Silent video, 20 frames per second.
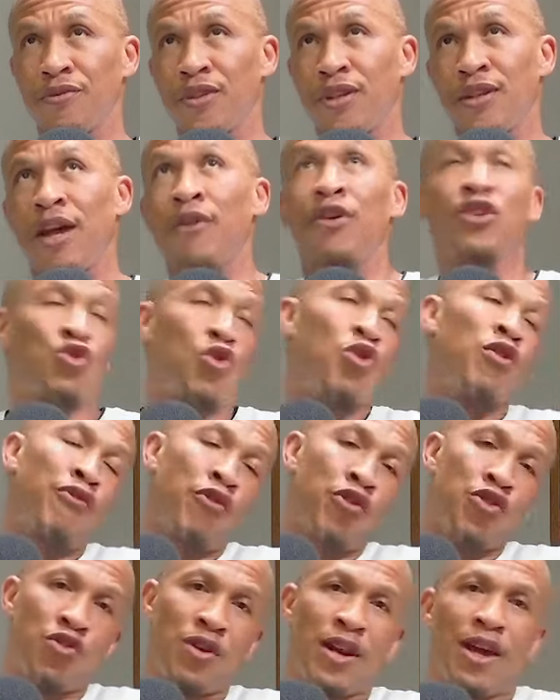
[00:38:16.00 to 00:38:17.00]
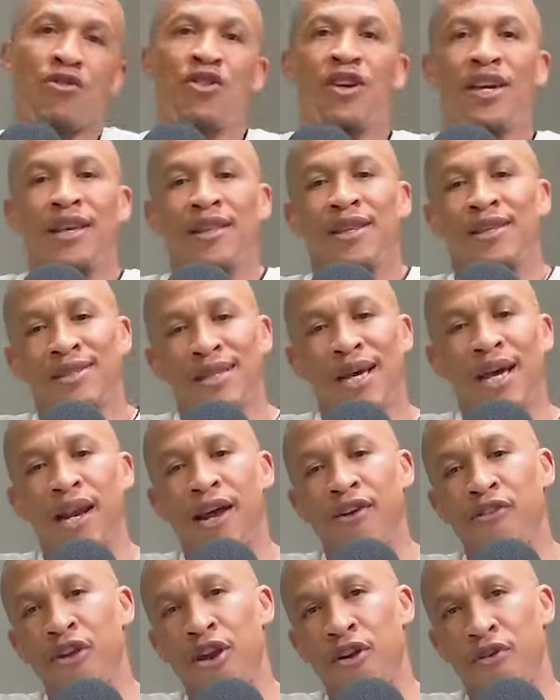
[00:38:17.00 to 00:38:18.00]
That was good for you. Now you get the
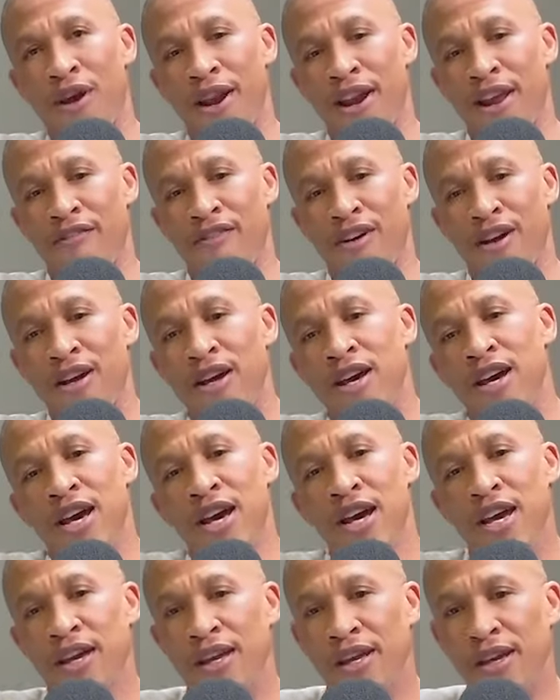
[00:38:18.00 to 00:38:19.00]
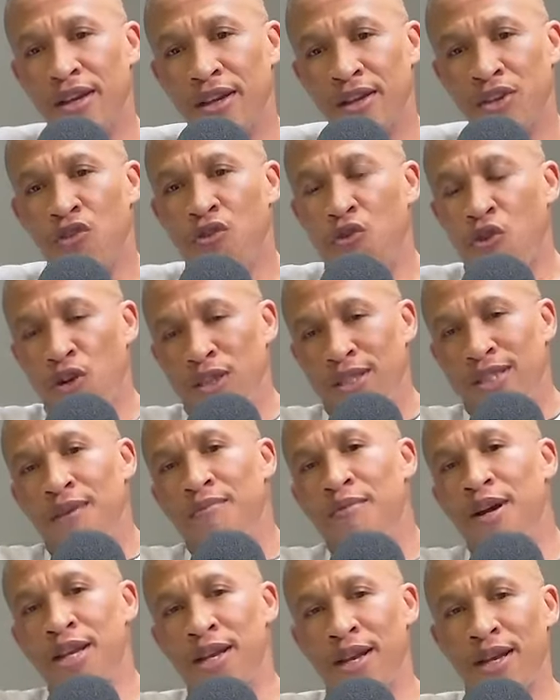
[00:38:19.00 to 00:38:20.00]
salary and whatever. Yeah. You've got
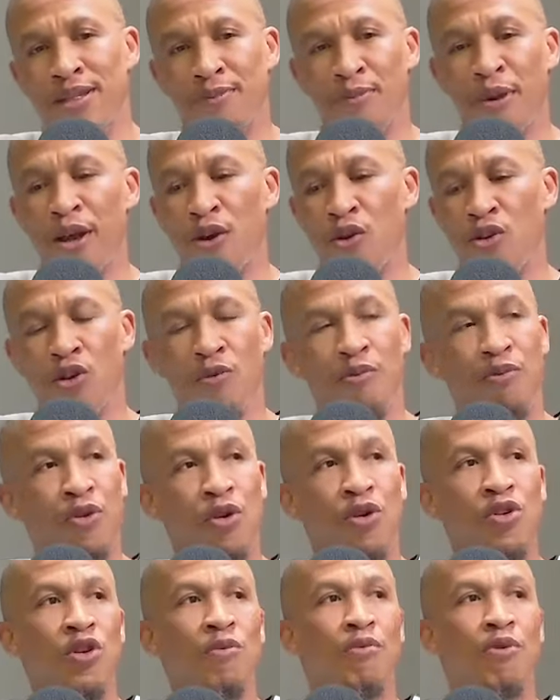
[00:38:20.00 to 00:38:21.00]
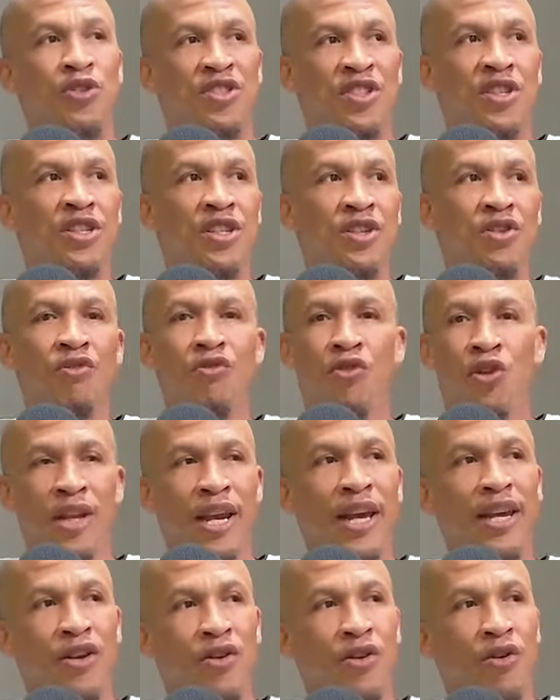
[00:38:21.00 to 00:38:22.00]
somebody that's playing on your on your position. You've got
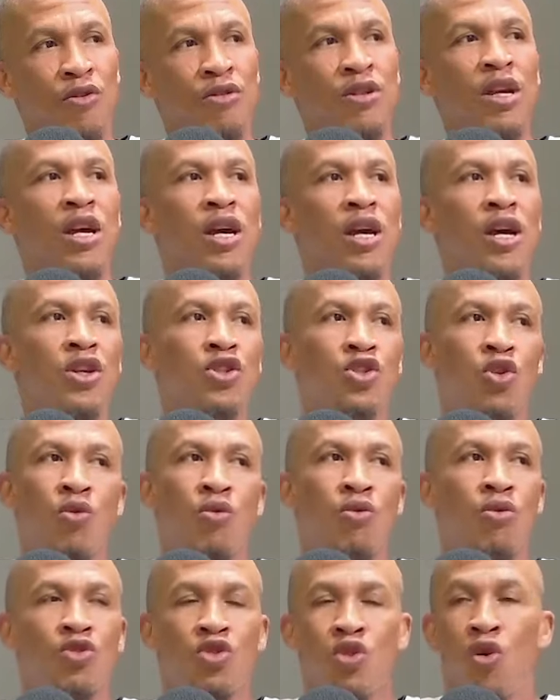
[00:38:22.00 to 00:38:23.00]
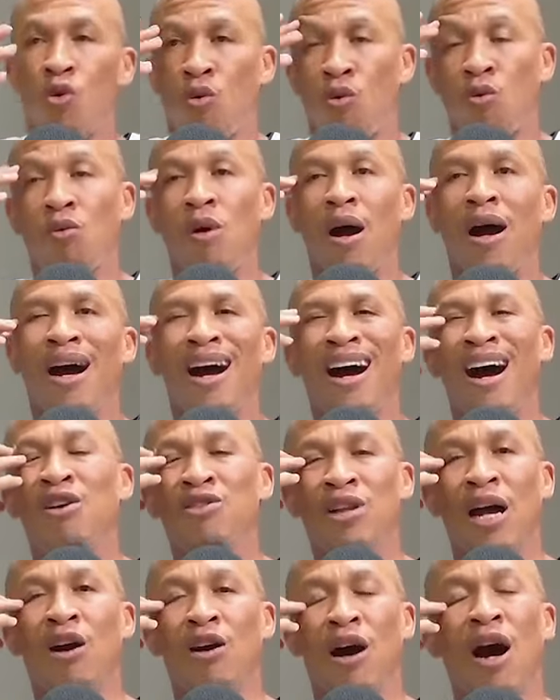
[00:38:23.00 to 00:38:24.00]
like you know. So so how,
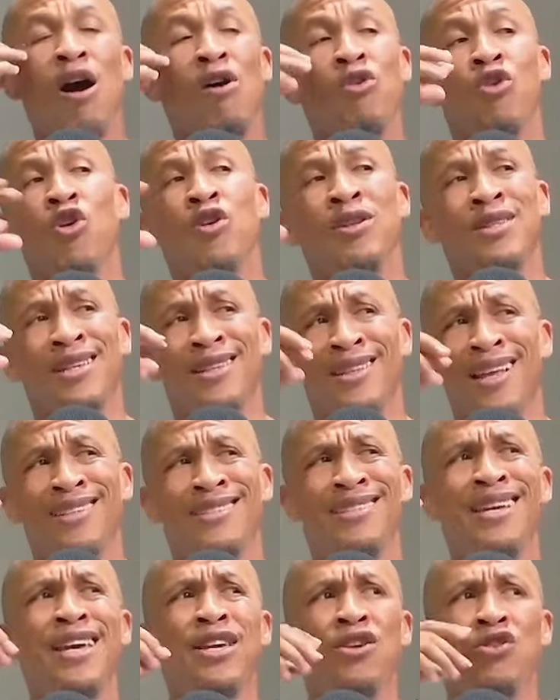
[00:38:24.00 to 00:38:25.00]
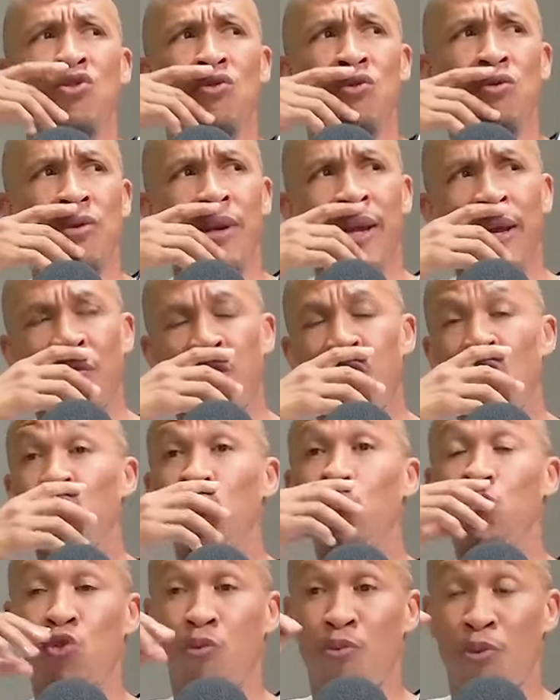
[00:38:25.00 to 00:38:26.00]
how how long did that take you? like for
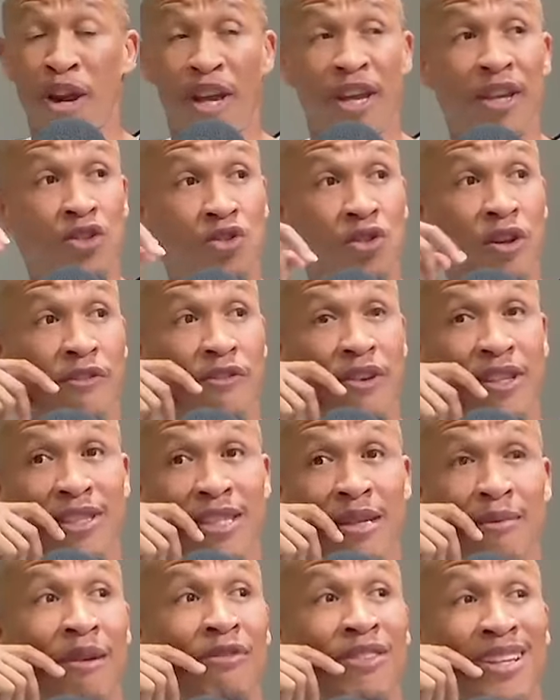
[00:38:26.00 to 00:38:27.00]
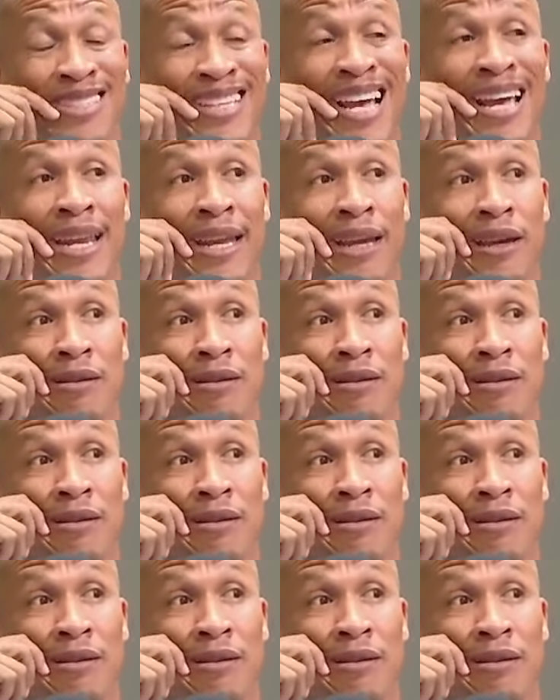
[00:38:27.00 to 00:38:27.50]
you to break into the first team after signing?